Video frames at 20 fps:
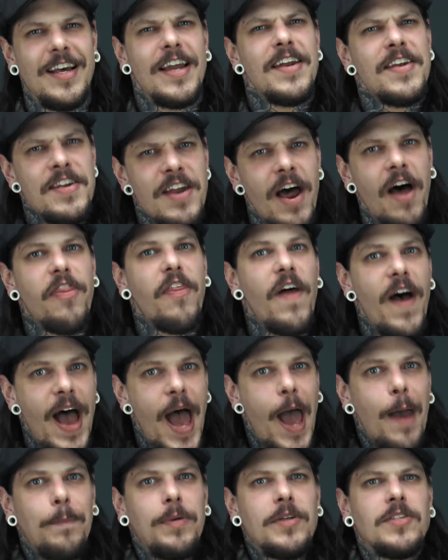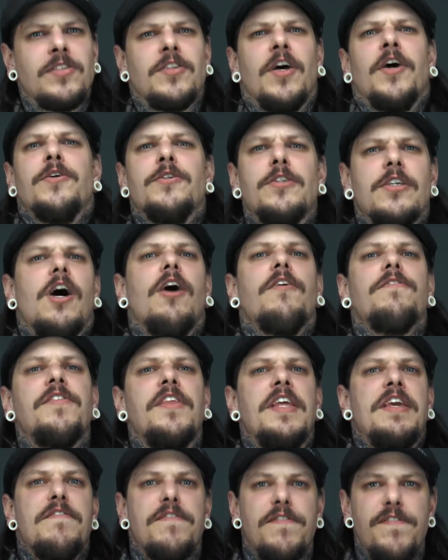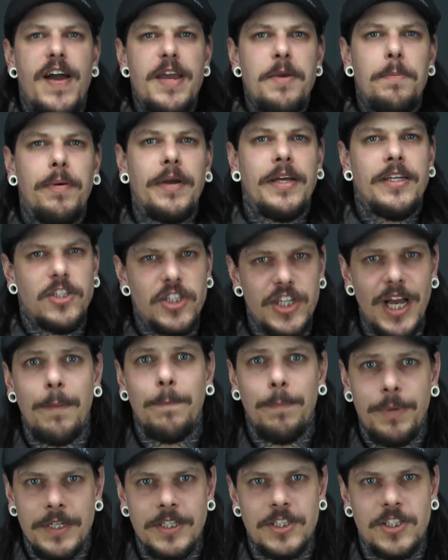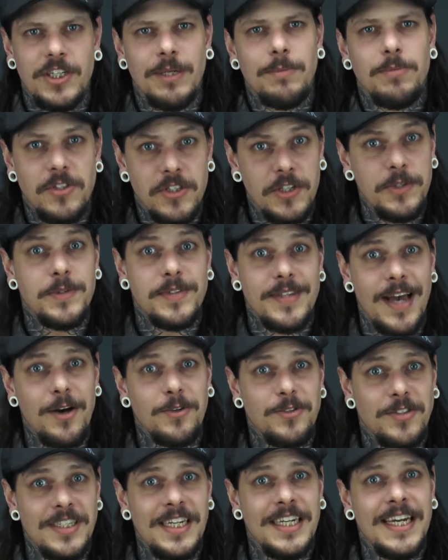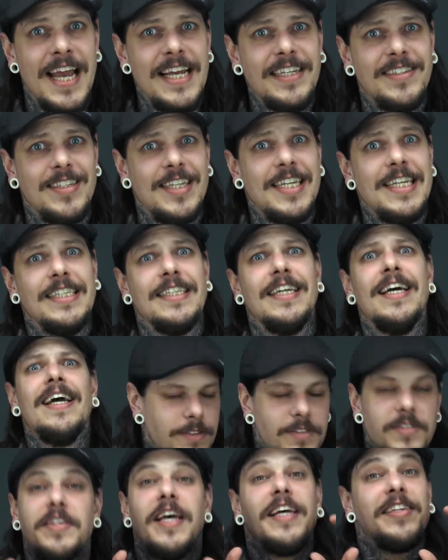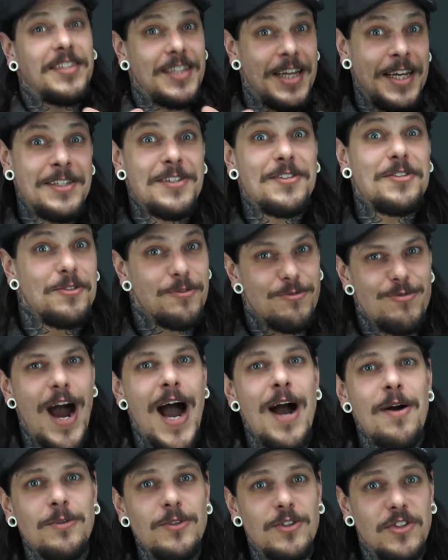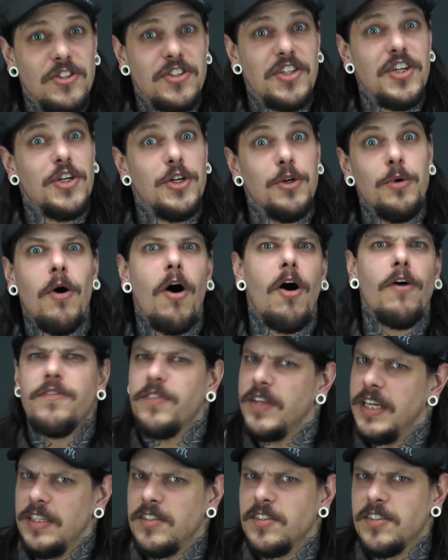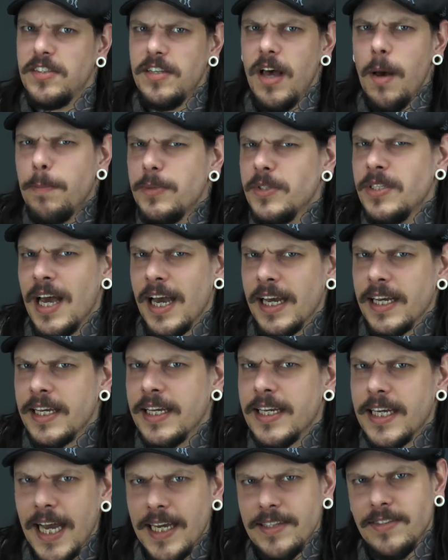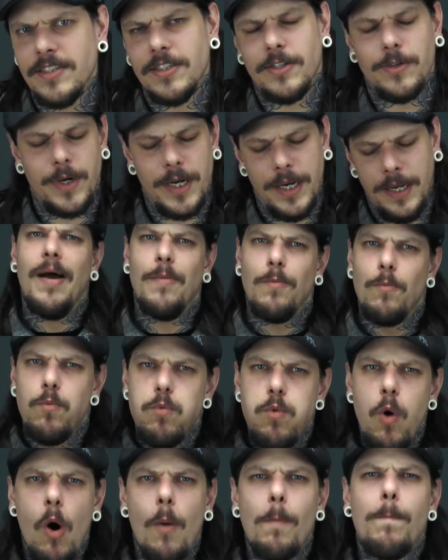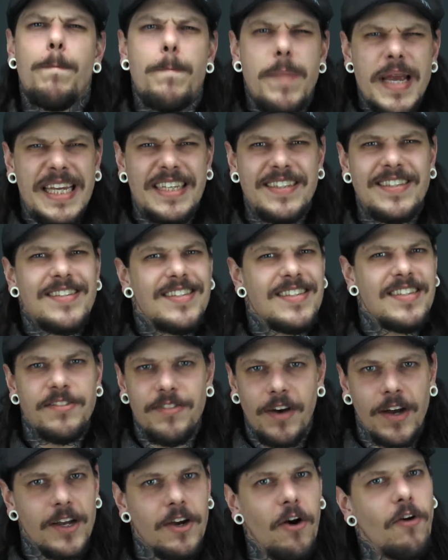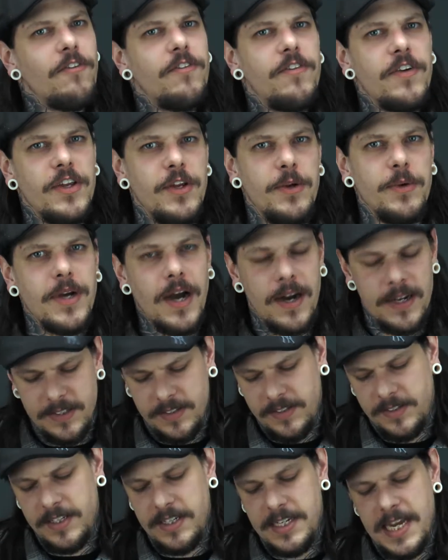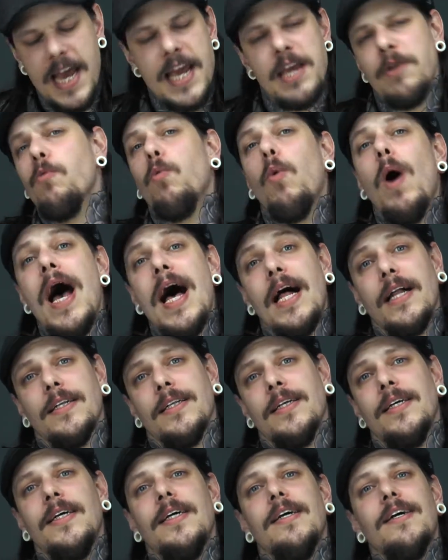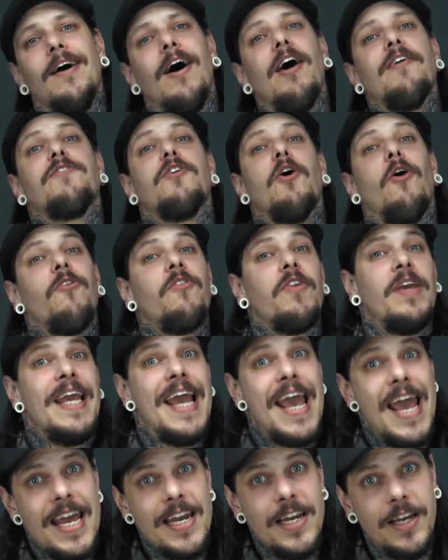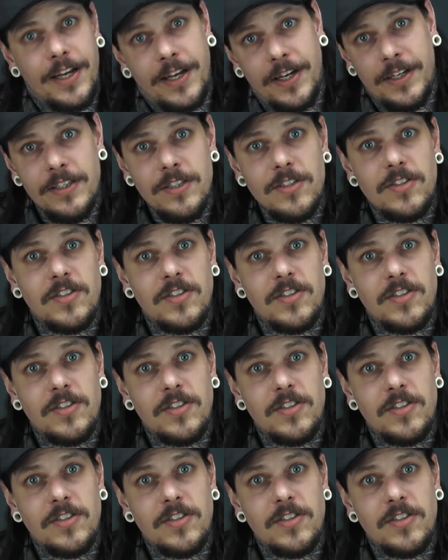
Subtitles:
another episode of the Vaping Championships 2018. This is round 2 of the sub-tank category. And what beasts have I got for you guys today? Well, I've got the Innokin